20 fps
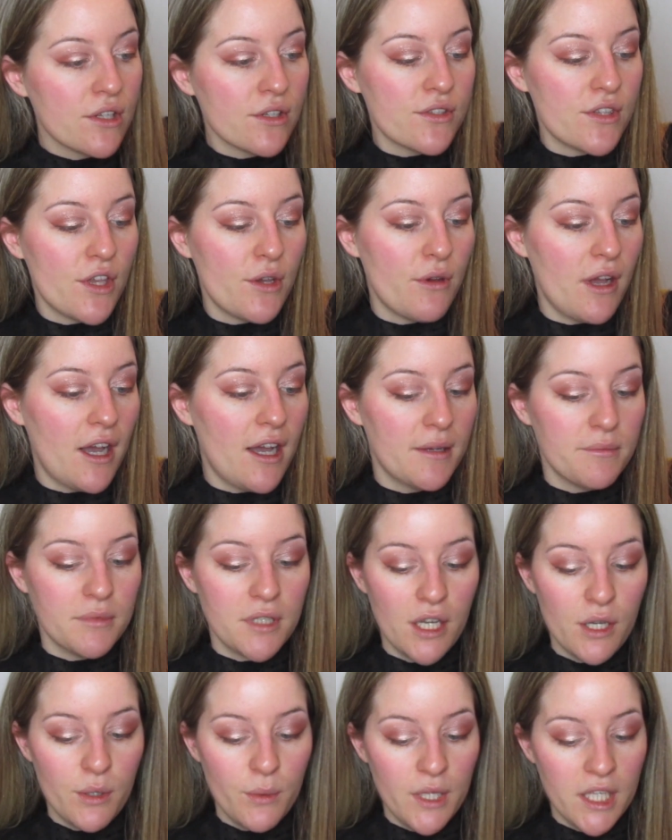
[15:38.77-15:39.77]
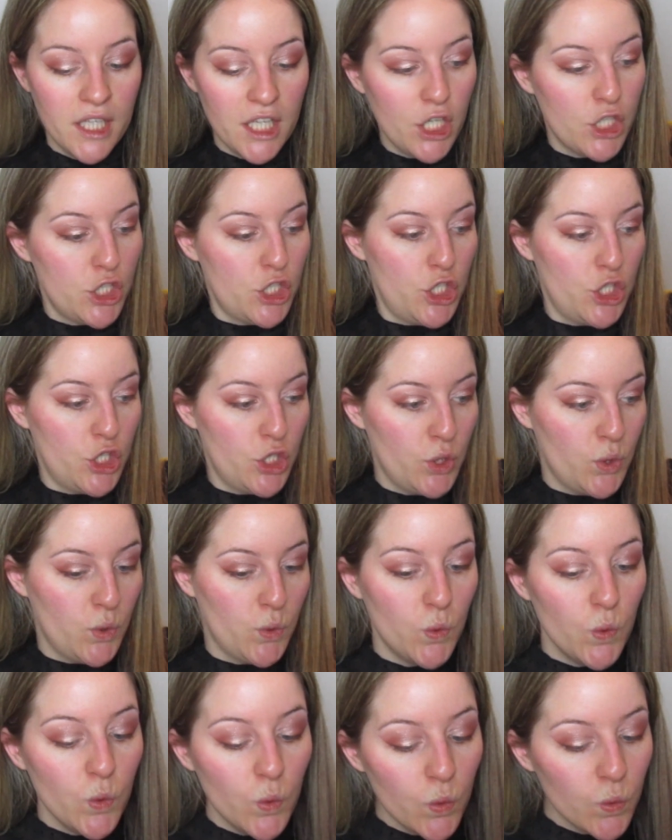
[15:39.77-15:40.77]
So I'm not going
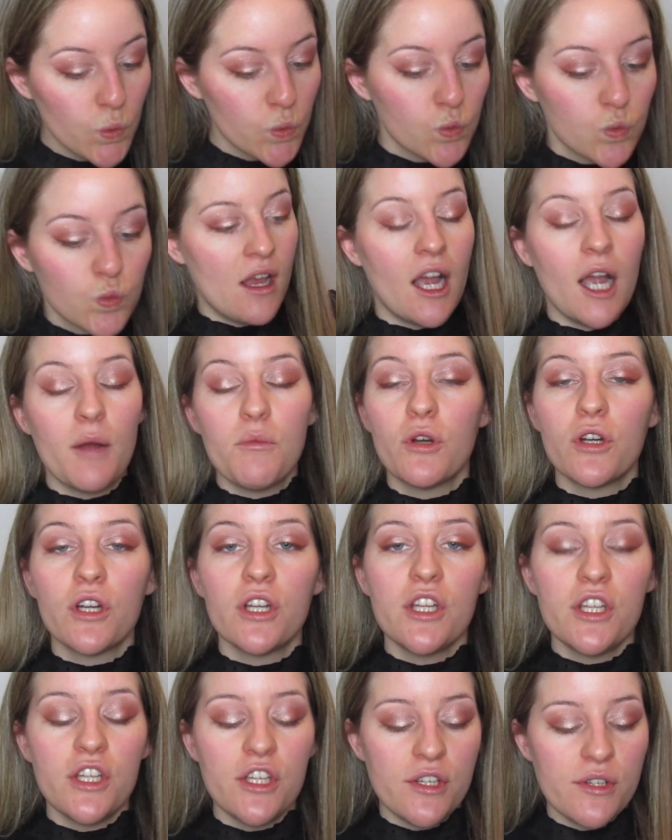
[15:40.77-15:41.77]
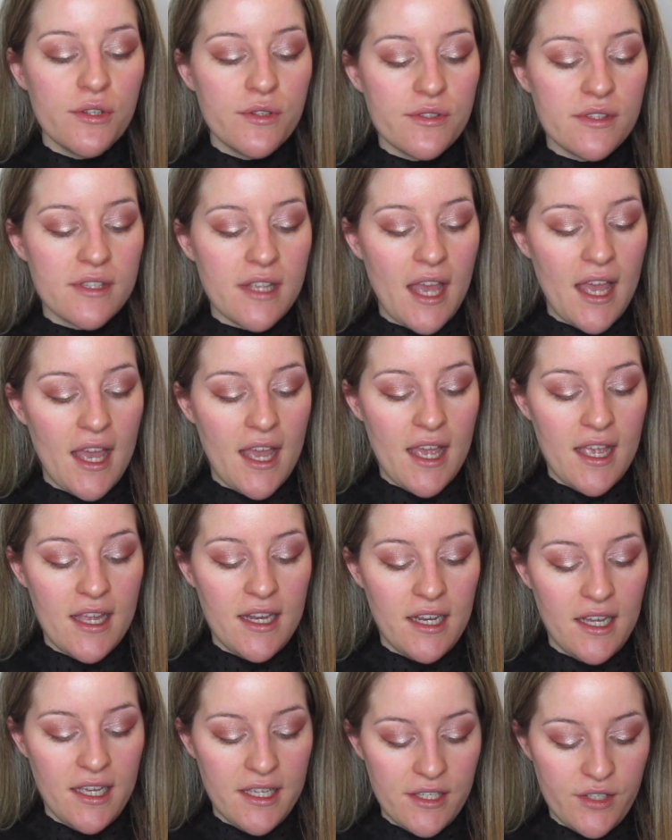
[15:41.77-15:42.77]
to use
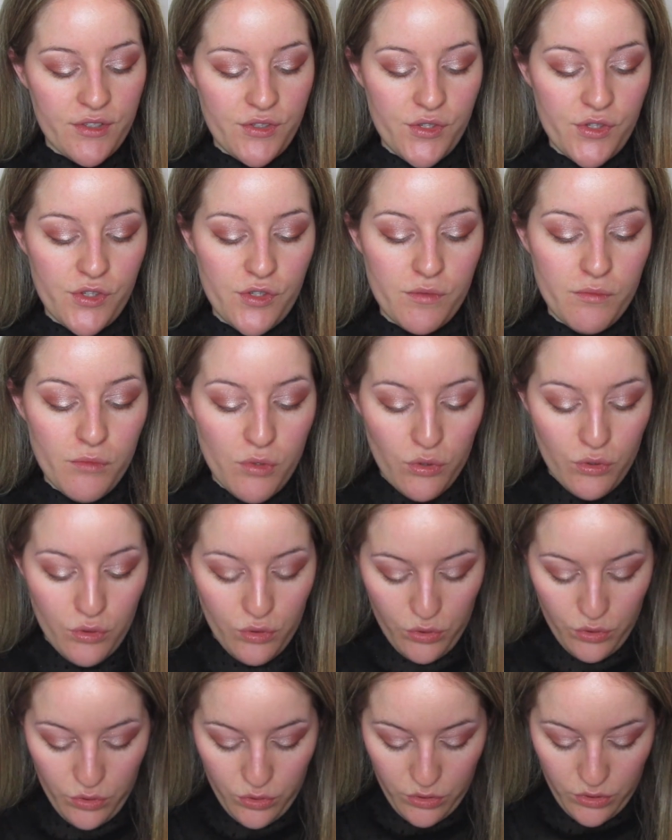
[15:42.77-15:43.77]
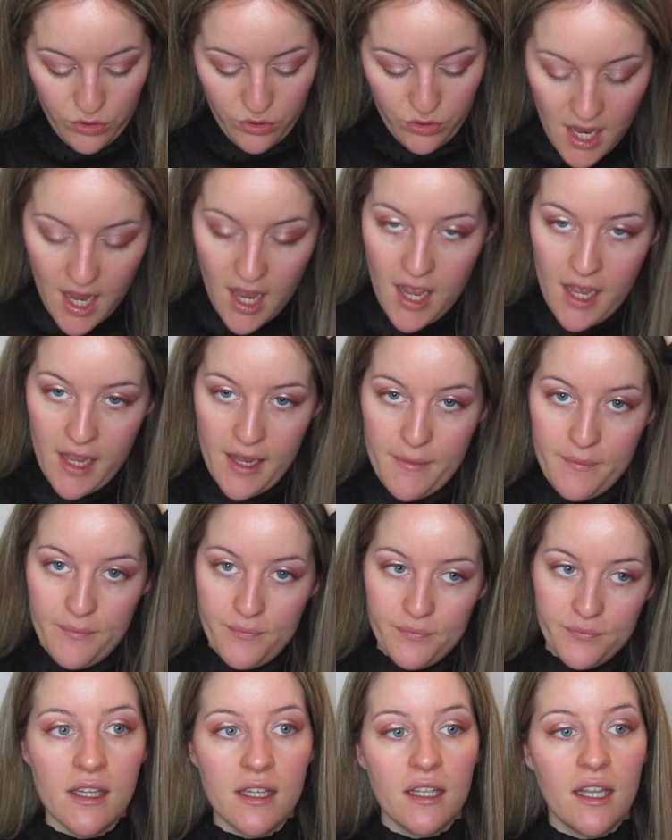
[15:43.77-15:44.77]
a small
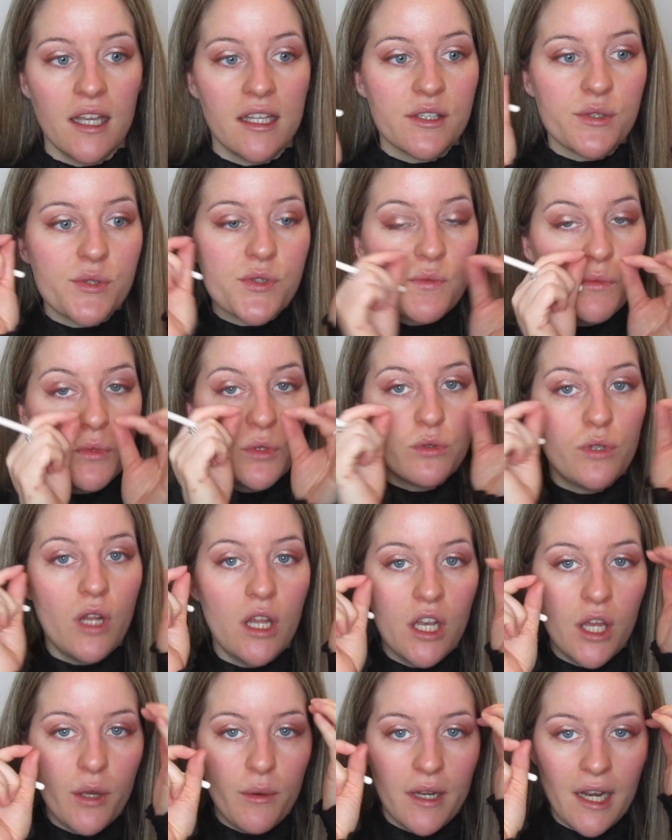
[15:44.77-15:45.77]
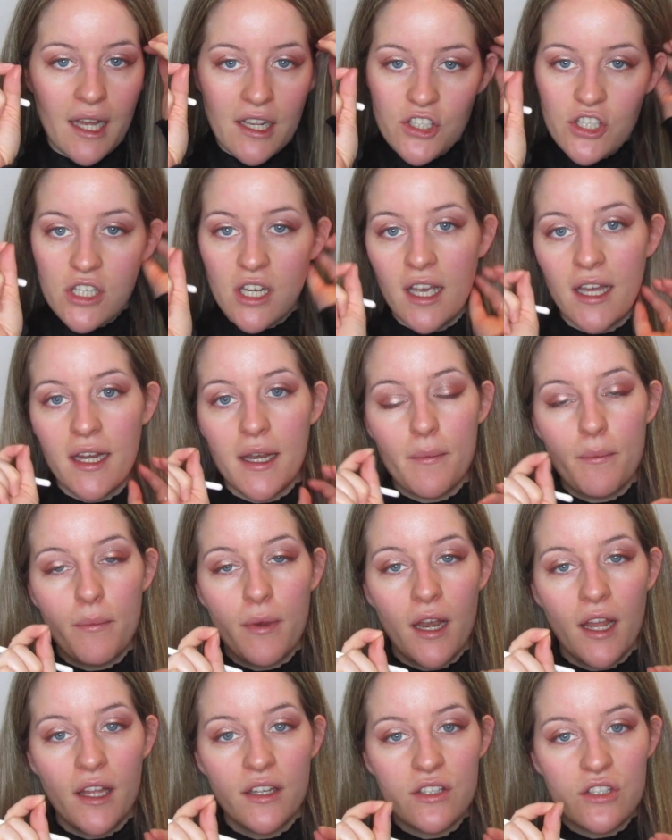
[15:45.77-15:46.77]
lower lash line,
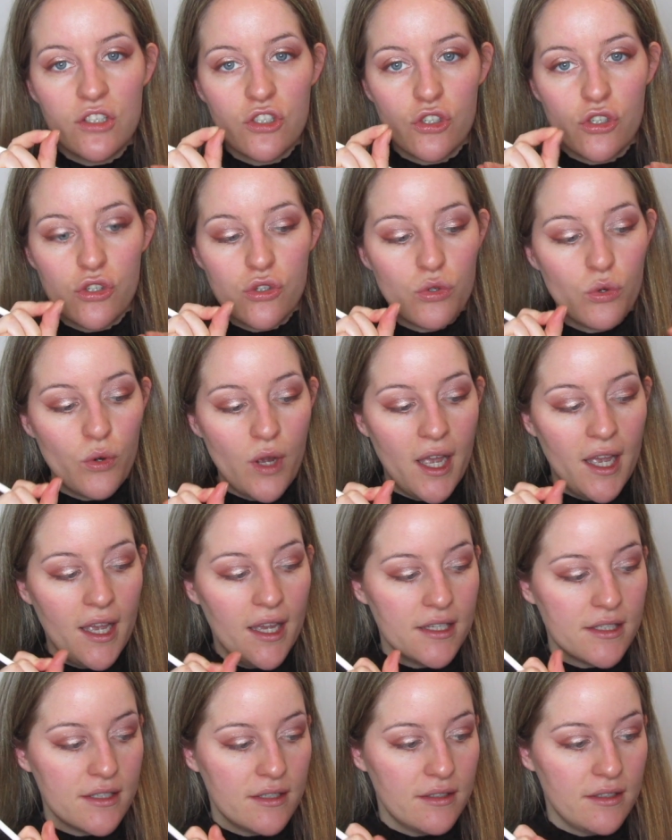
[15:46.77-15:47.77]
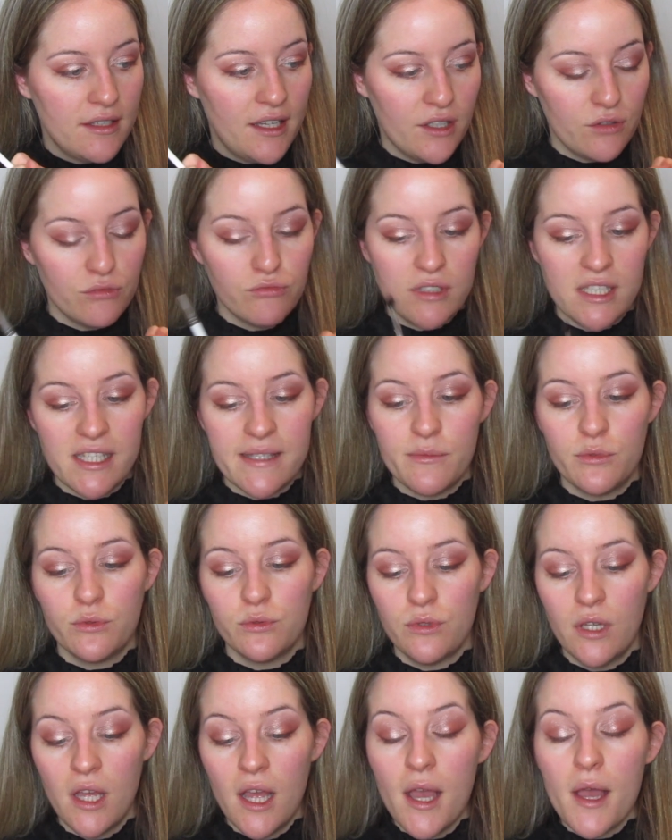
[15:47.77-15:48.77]
blunt, short haired, really
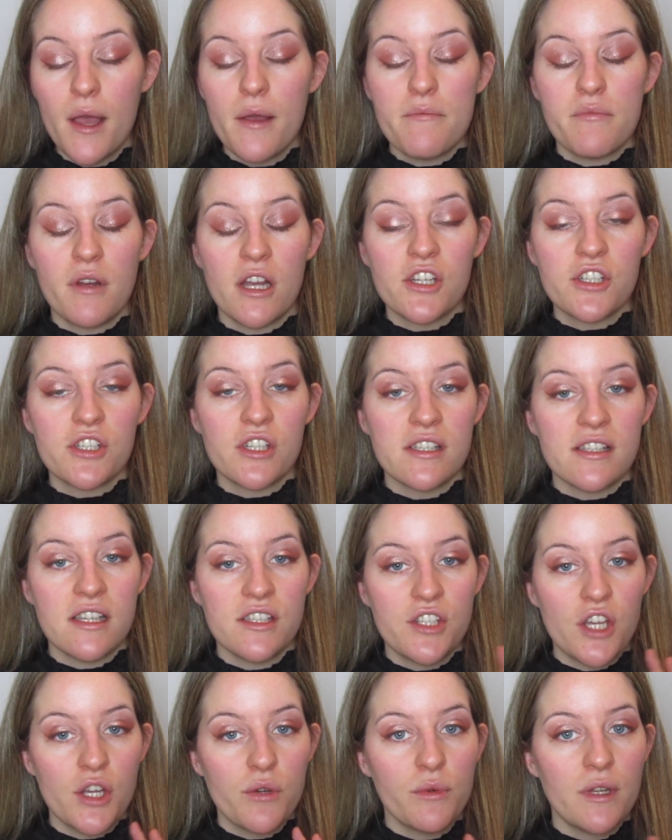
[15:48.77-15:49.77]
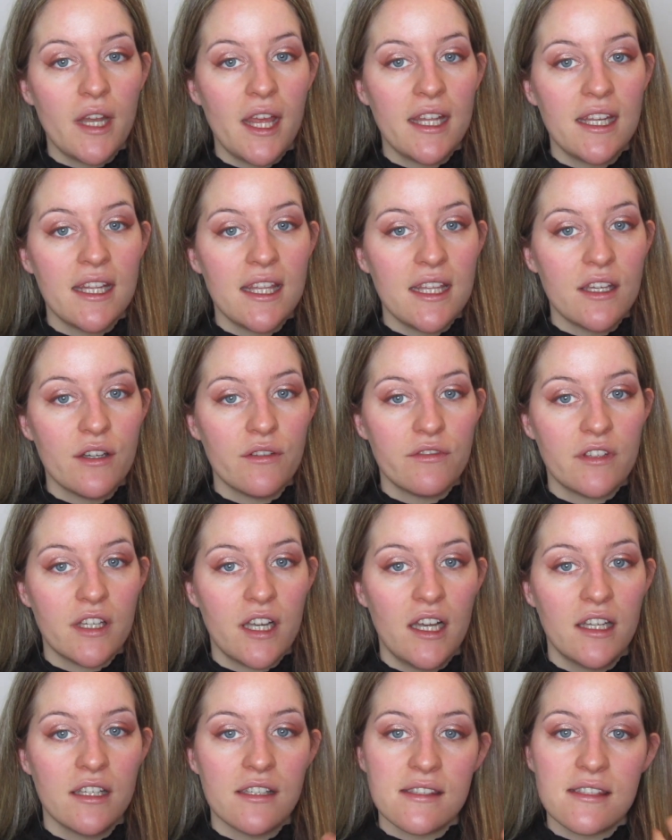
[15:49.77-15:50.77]
small brush, because I don't want any of the
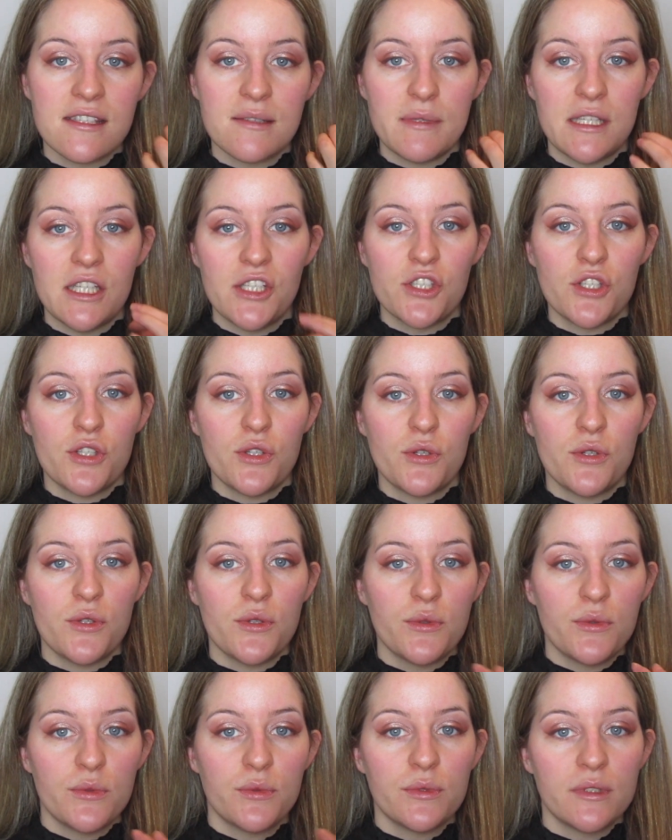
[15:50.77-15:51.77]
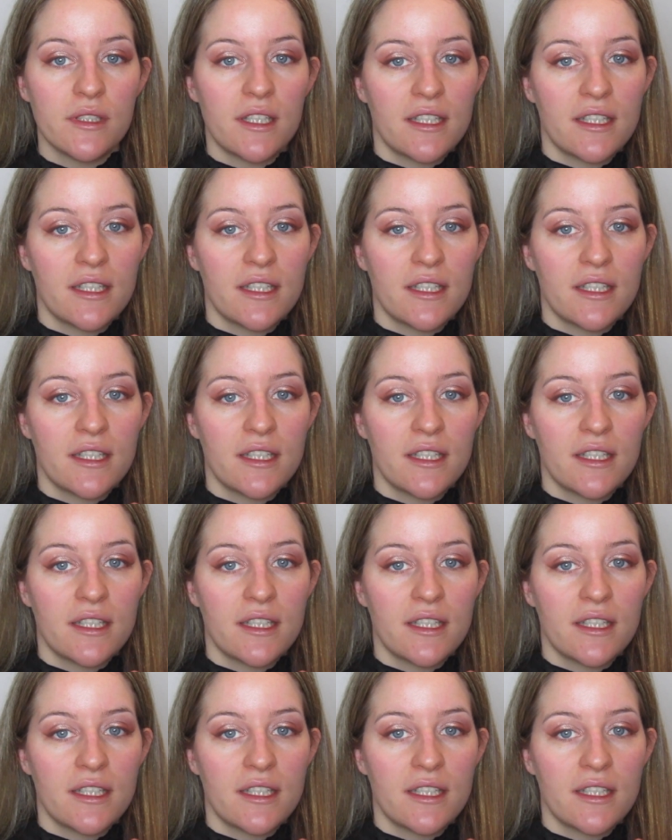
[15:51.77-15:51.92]
colours to be too